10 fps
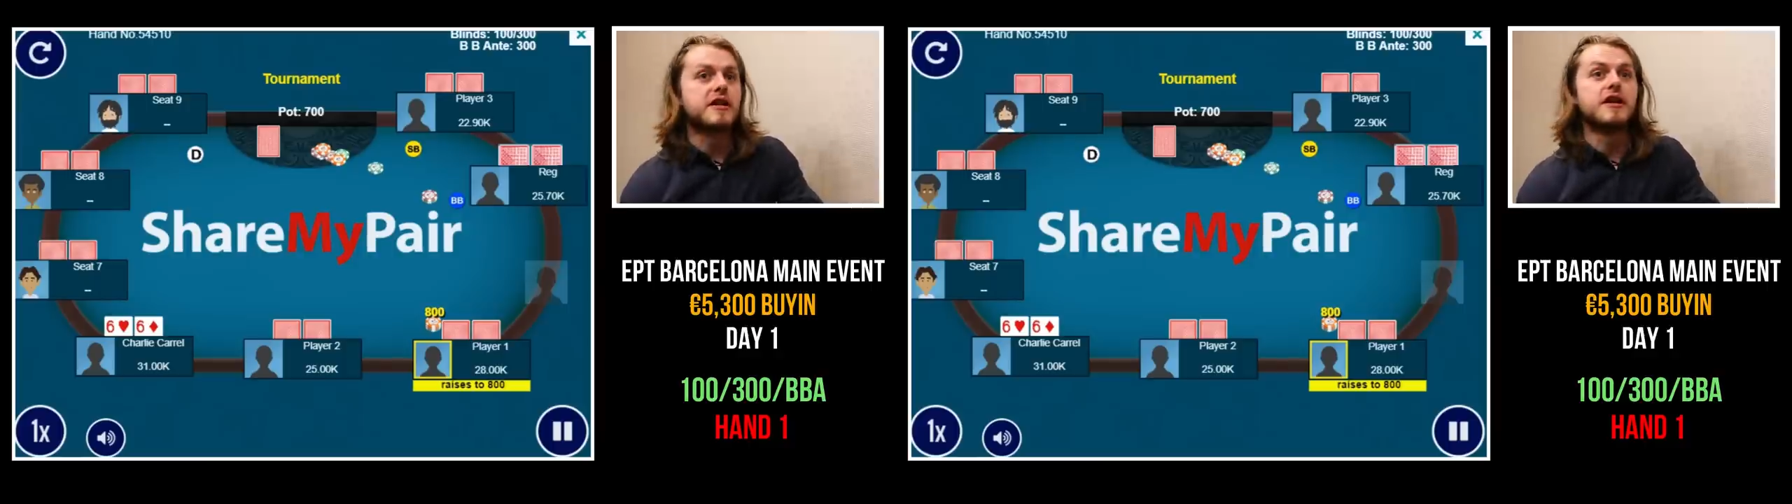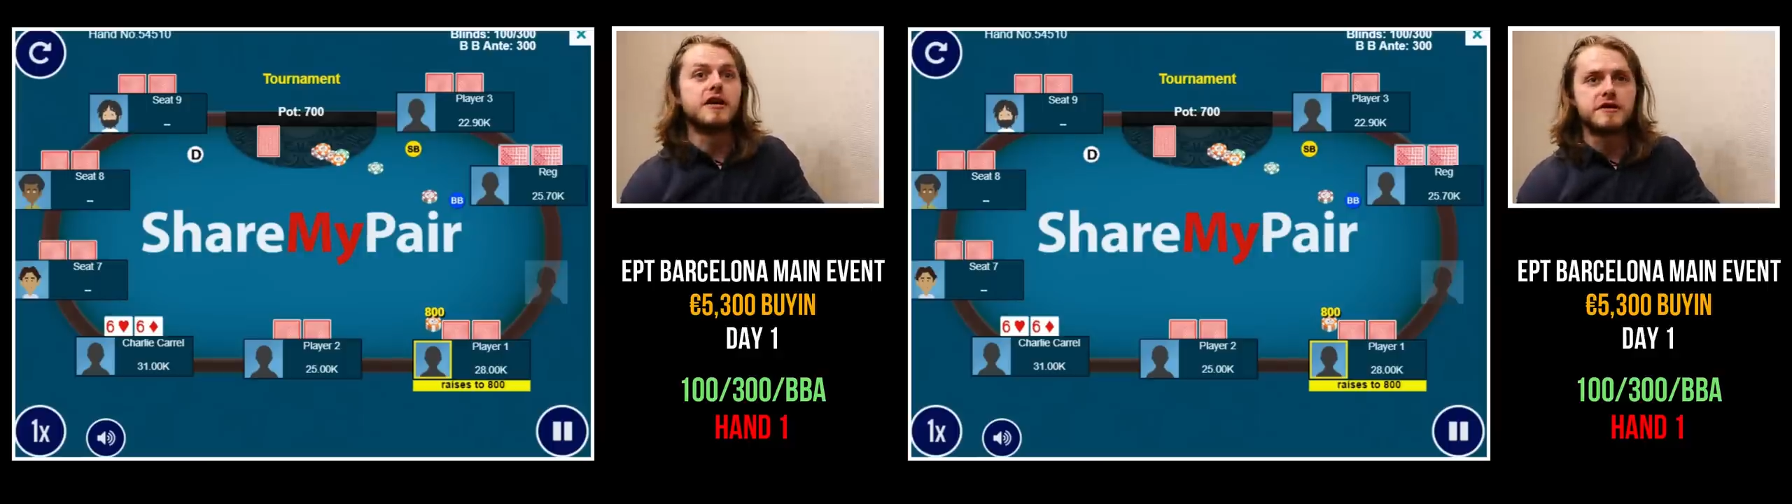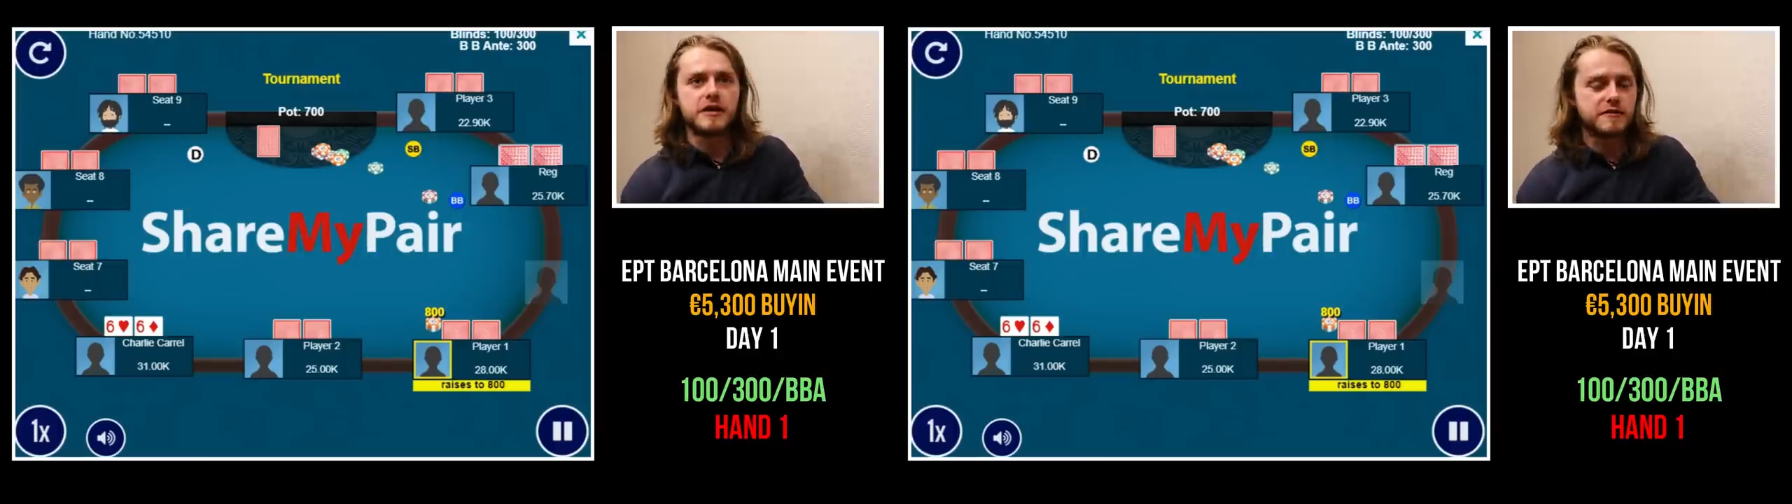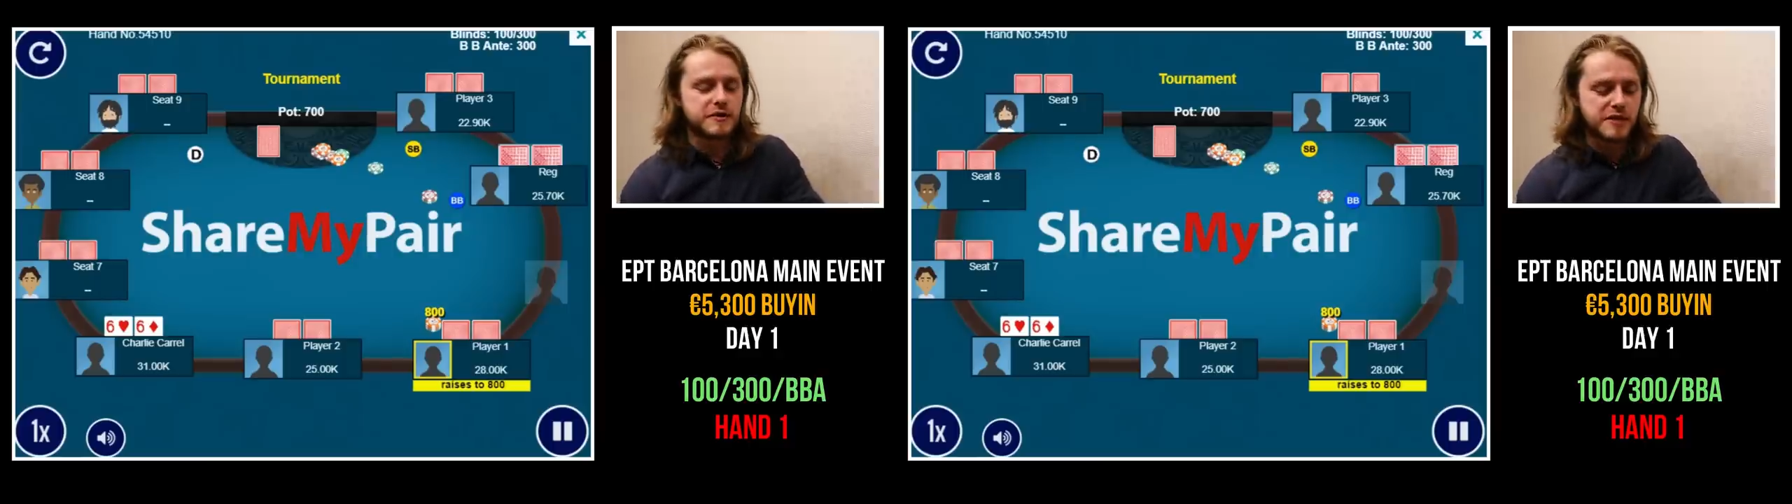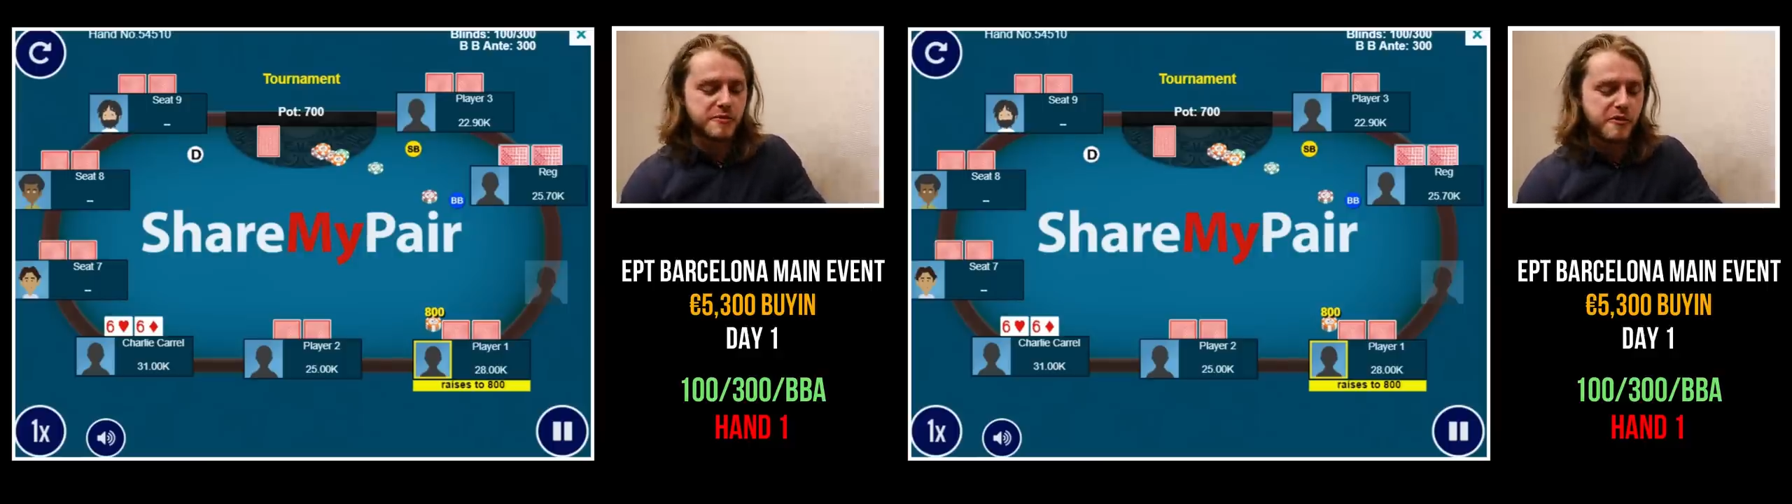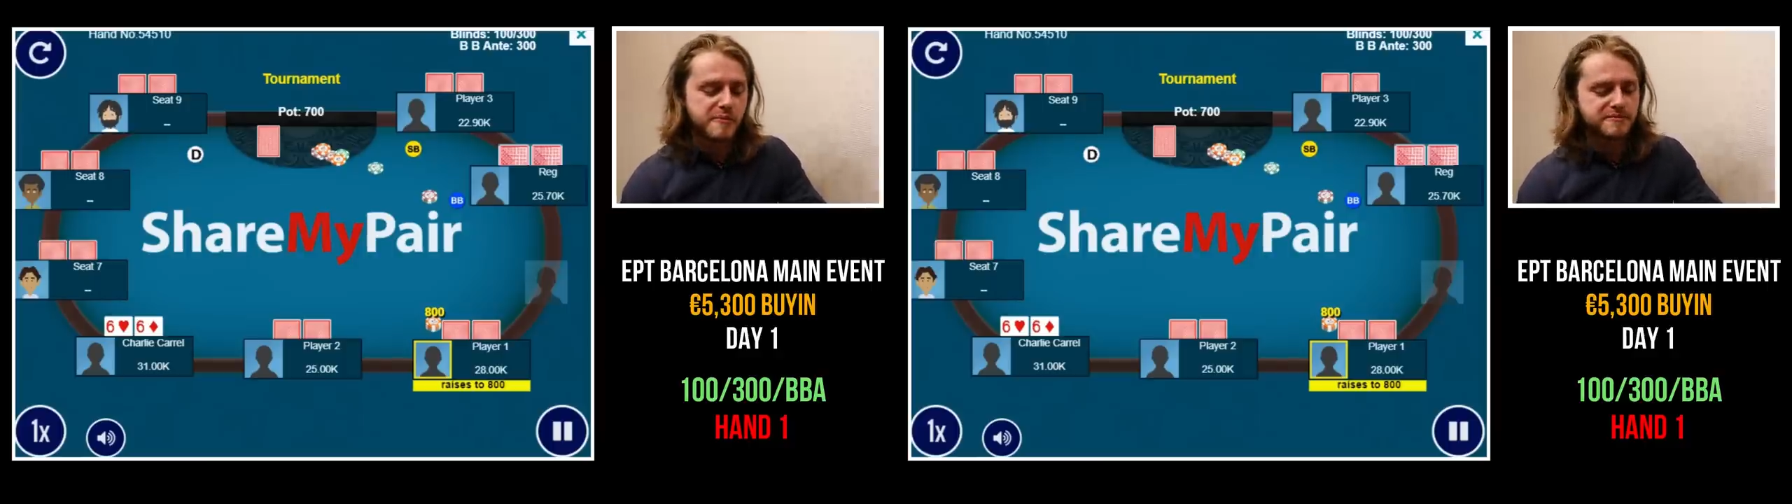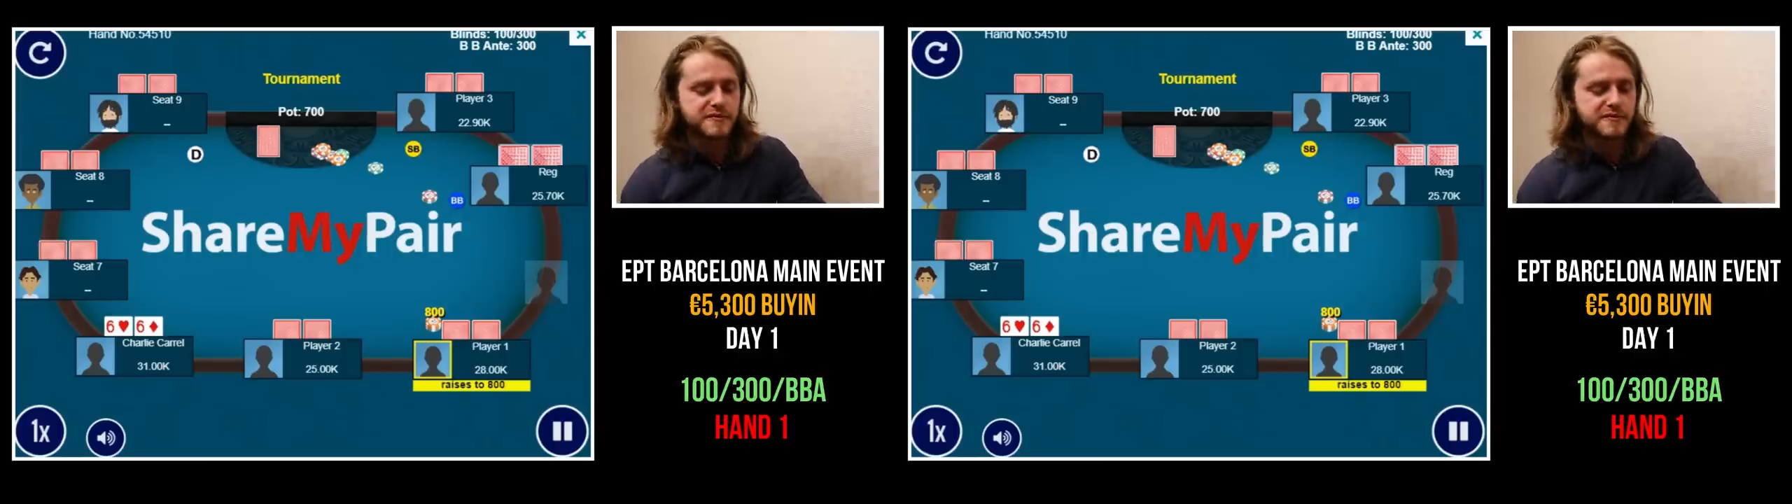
They're lovely, lovely people.